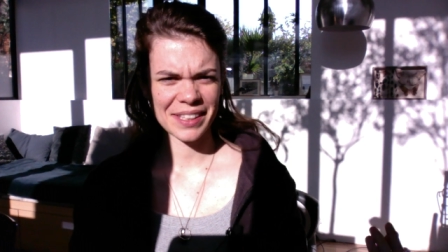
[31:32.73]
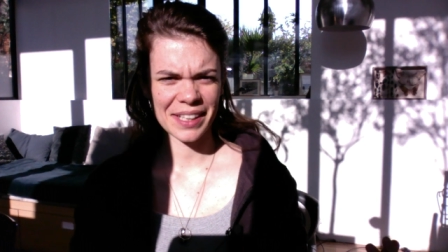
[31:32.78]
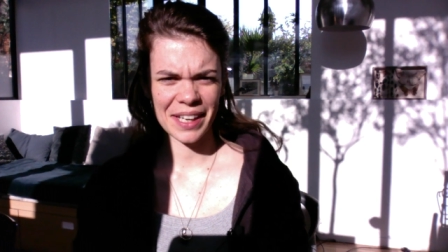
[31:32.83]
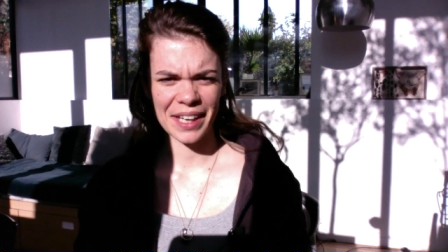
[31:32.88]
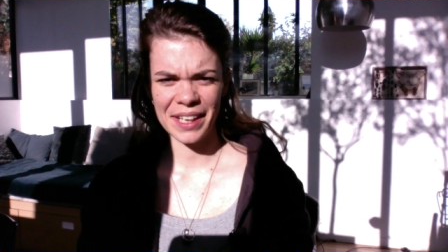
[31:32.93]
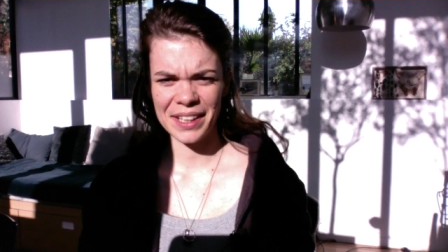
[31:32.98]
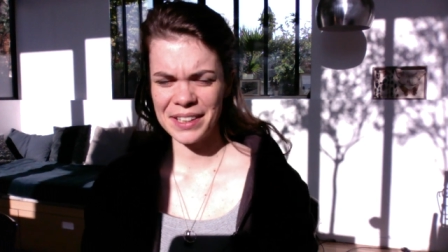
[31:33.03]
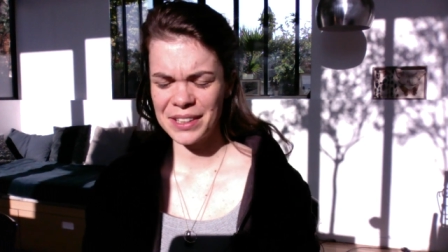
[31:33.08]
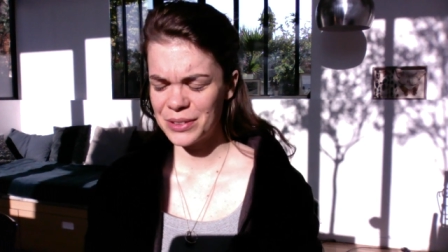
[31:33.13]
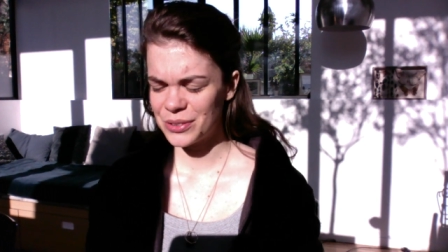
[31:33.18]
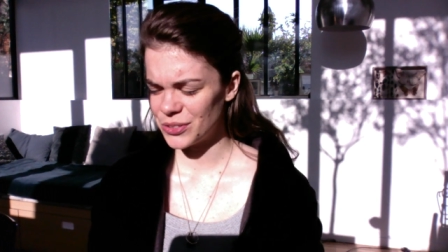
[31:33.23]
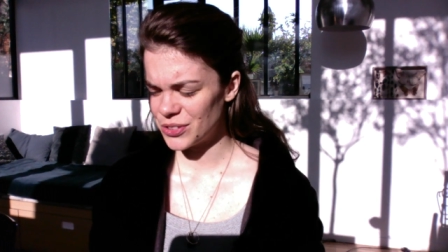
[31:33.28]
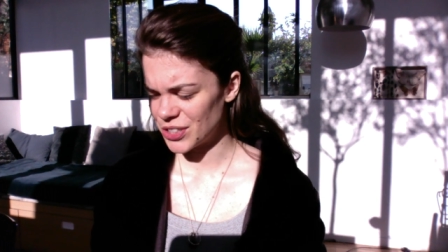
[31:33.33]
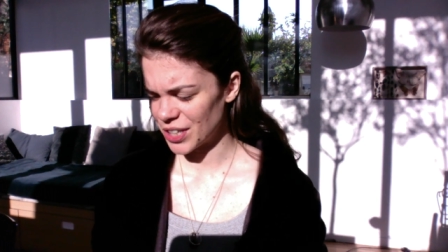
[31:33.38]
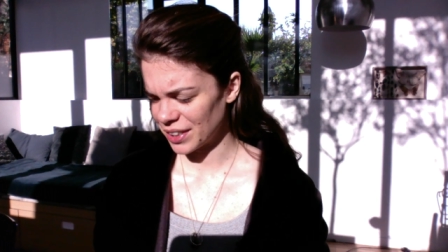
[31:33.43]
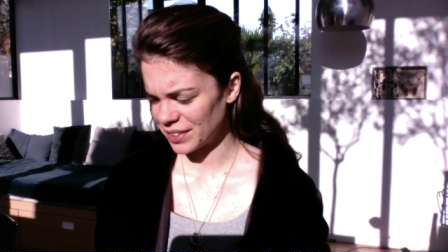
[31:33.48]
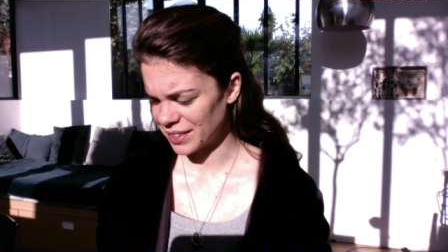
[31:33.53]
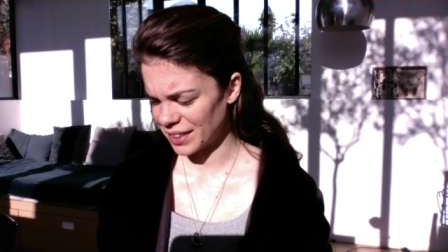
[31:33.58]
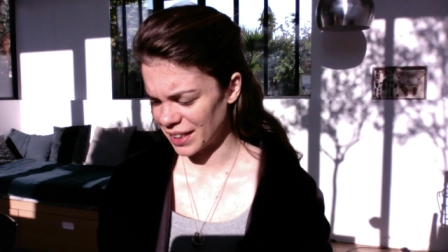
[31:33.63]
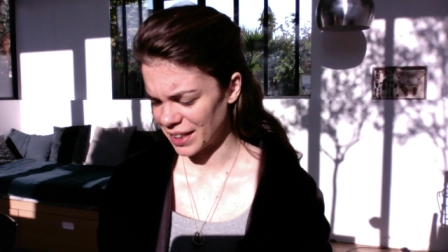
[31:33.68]
I need to
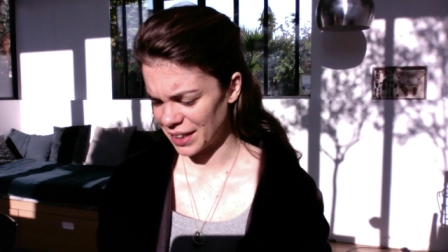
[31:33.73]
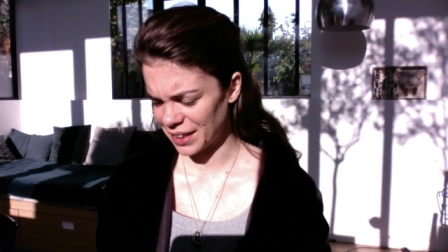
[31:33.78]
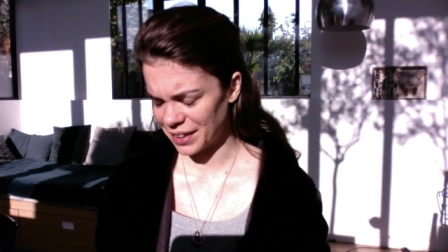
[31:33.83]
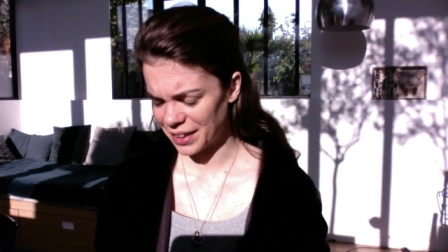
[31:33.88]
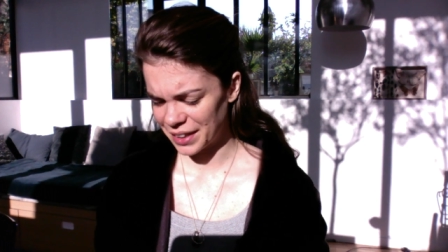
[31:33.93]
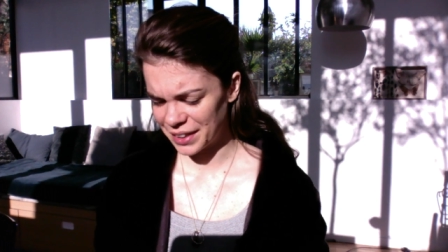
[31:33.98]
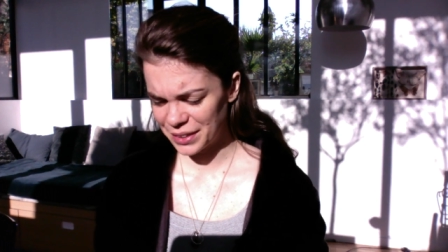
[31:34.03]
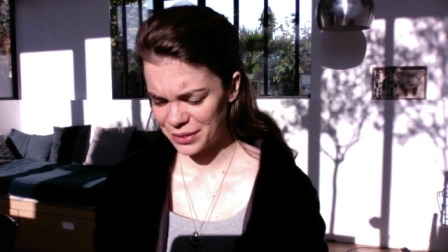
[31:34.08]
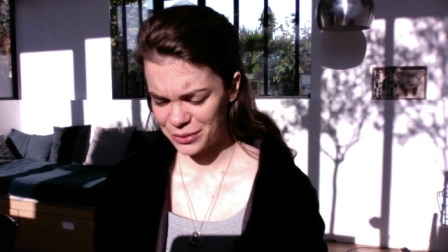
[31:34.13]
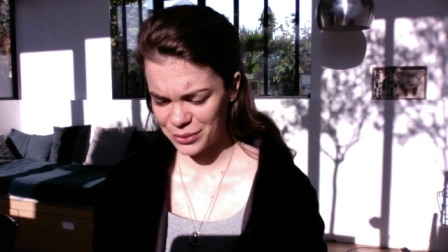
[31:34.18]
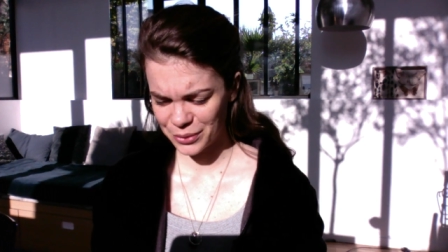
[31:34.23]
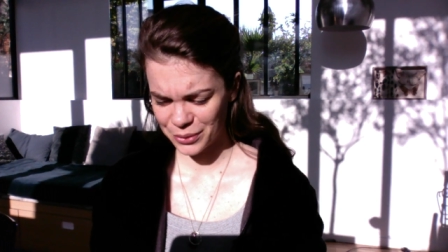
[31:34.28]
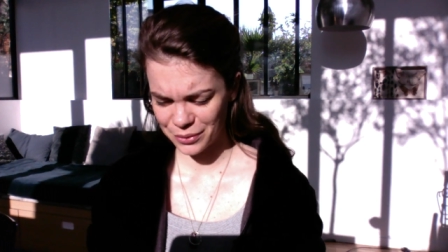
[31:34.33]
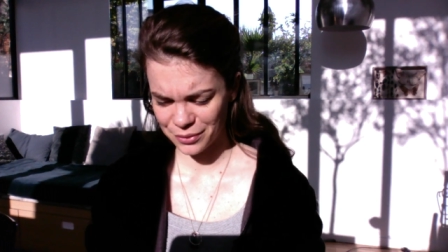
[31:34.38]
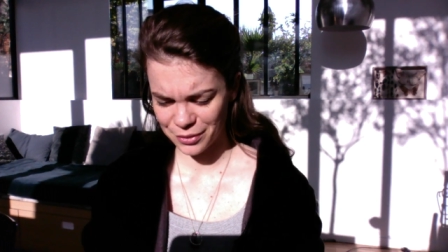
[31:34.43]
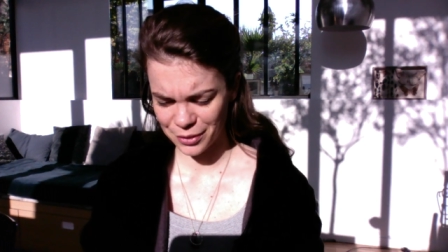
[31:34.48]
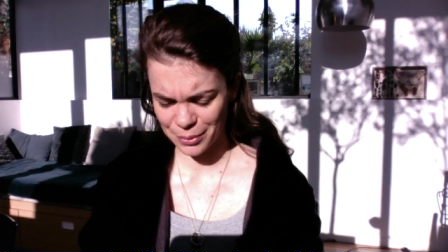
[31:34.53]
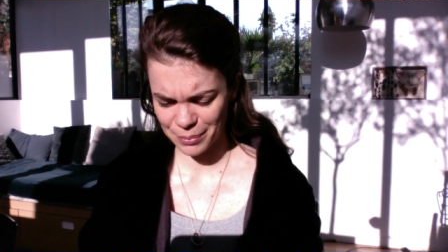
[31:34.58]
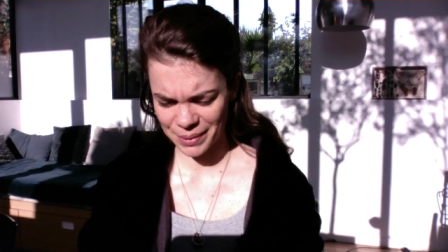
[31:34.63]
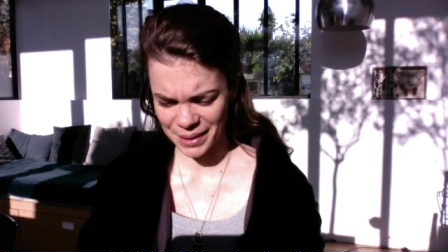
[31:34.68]
check that out. I need to
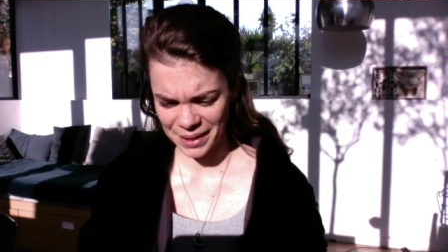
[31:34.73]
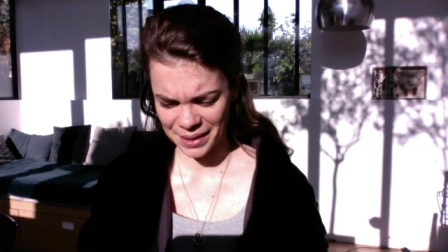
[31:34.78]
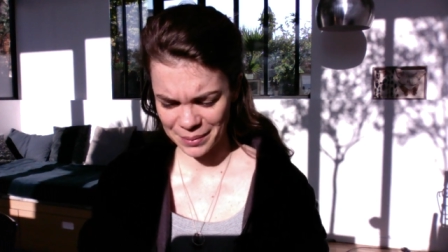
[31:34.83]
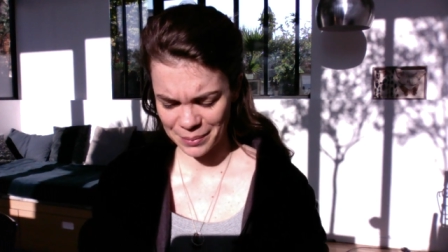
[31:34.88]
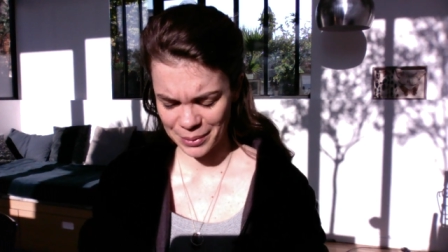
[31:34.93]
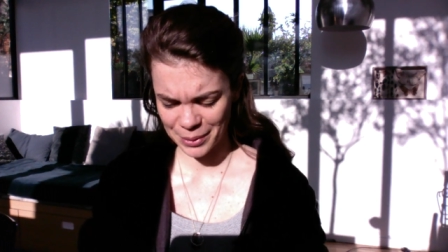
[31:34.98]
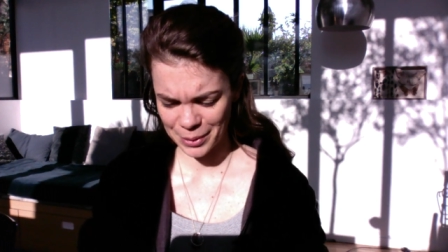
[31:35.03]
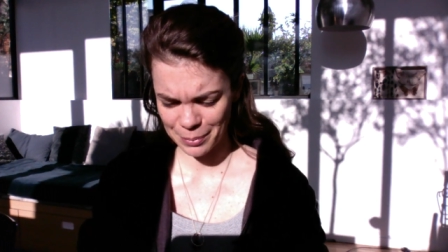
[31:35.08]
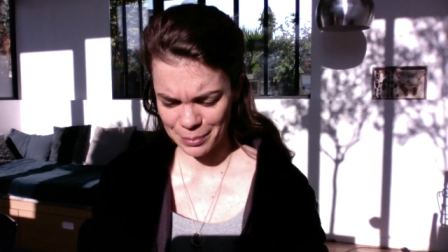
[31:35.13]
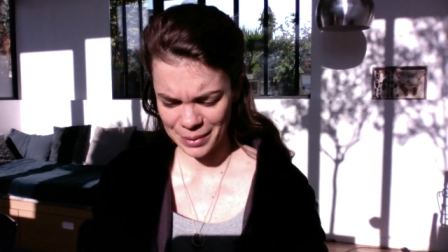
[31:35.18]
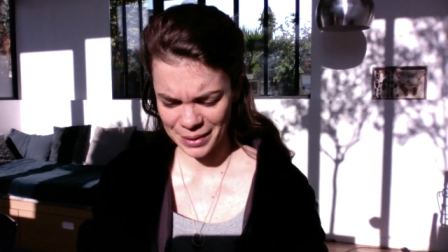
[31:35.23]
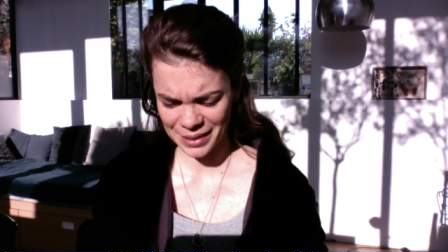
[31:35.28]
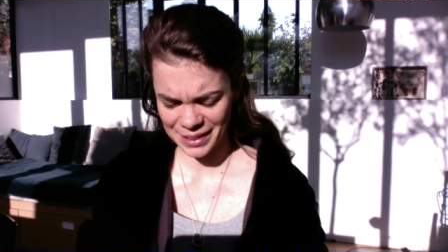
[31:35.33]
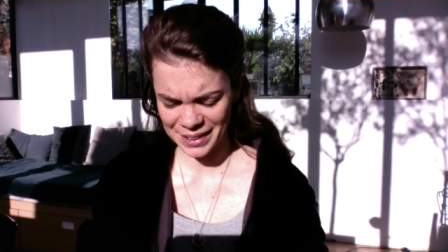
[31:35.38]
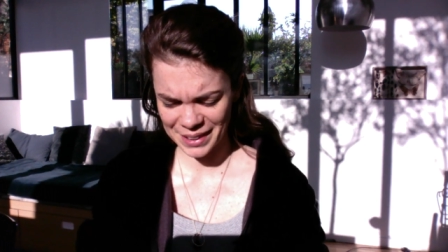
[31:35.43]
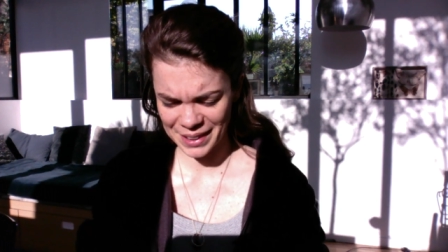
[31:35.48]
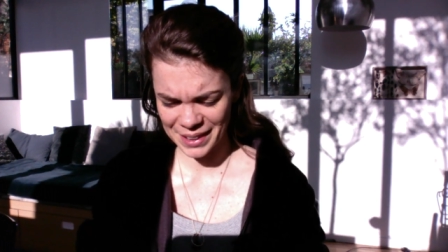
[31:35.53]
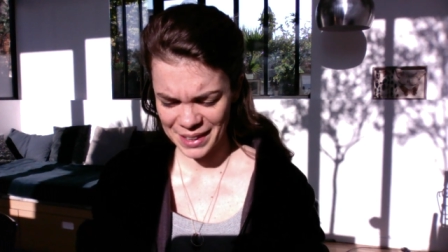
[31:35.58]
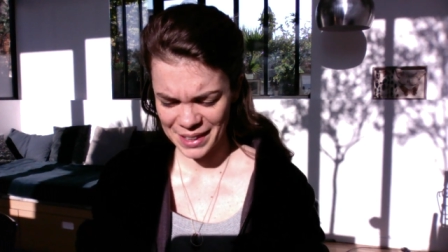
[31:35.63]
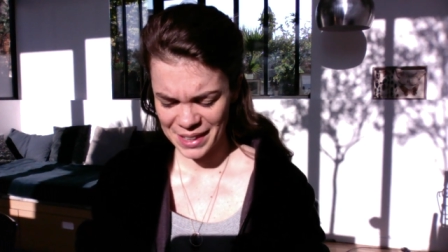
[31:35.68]
confirm that, but
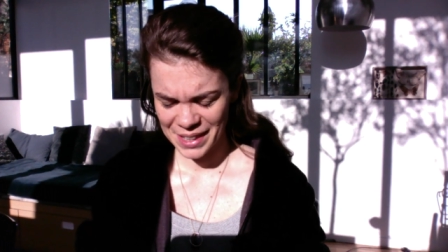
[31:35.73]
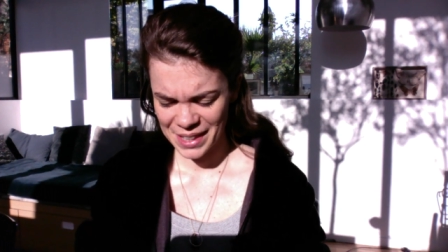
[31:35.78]
apparently